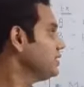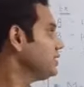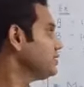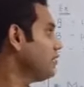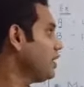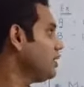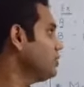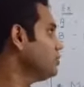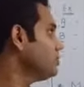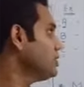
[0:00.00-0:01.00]
this
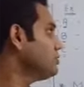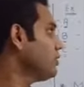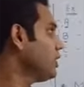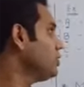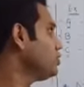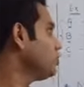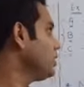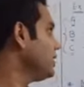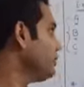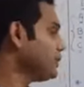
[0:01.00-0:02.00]
value
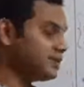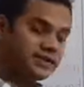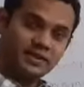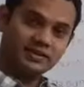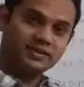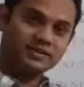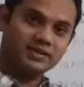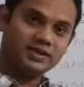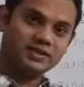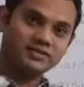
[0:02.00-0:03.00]
truly representing this
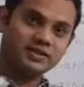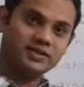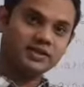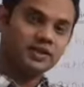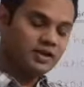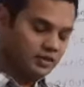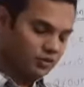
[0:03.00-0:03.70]
data set?